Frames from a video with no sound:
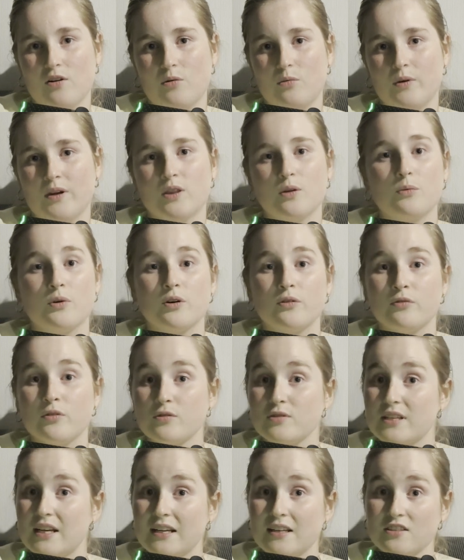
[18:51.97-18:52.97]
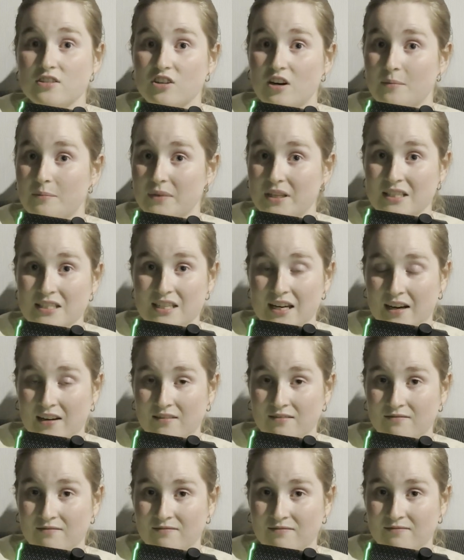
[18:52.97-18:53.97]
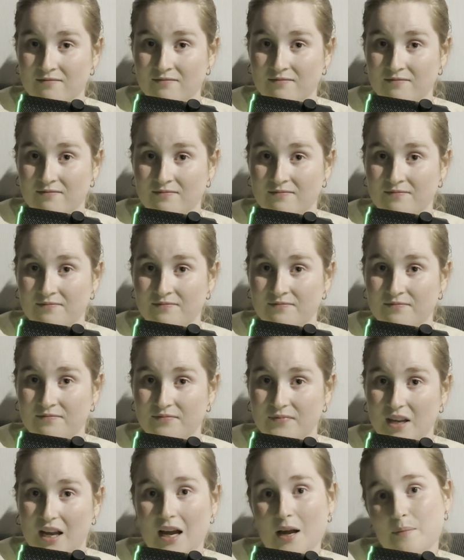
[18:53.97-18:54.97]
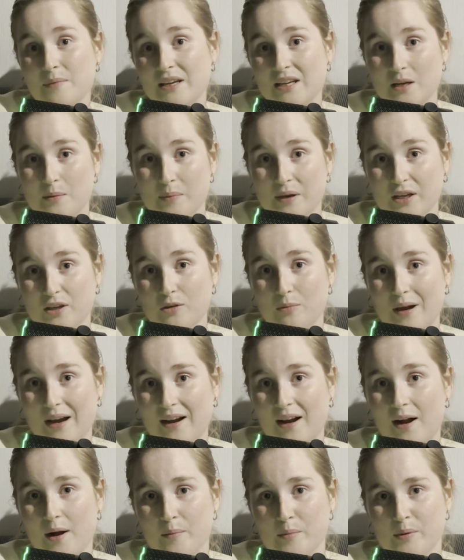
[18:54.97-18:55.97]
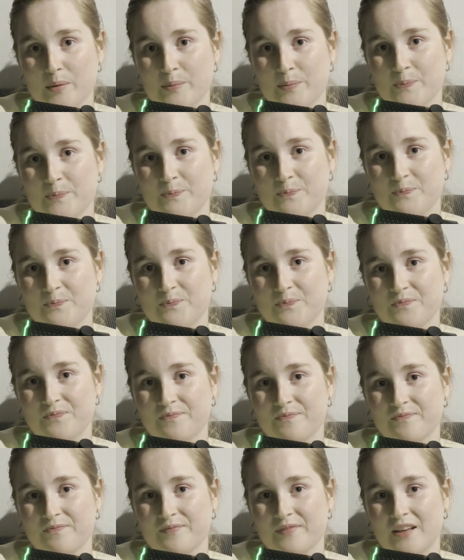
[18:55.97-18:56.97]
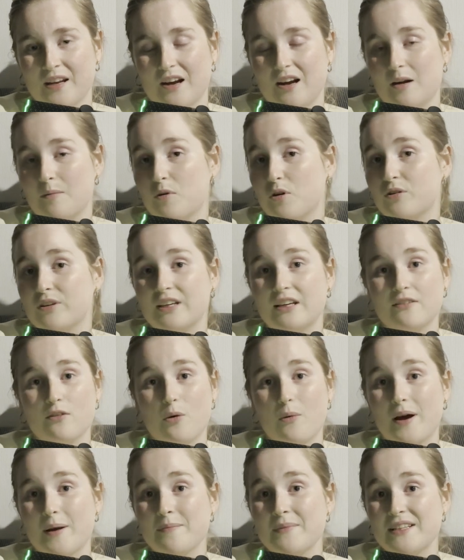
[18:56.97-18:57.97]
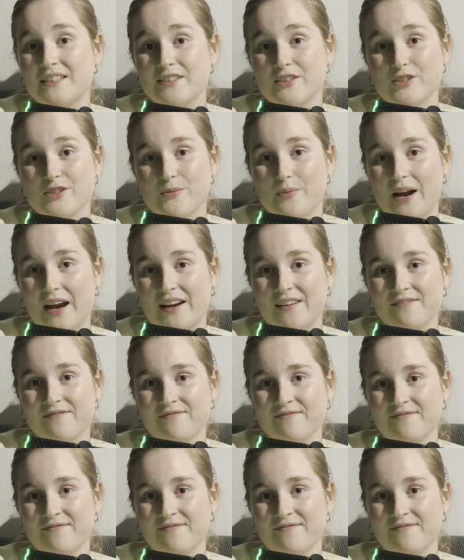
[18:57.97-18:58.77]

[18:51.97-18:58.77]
When the world feels like it's crumbling down, I'm here to pick you back up. I'm only ever one message away,